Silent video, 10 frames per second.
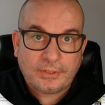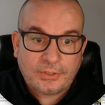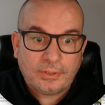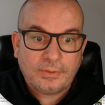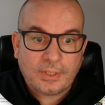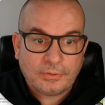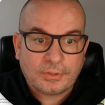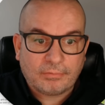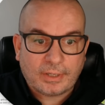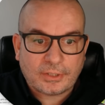do use
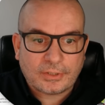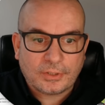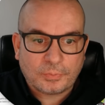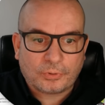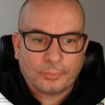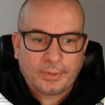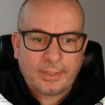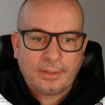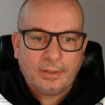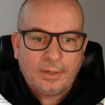the registers properly,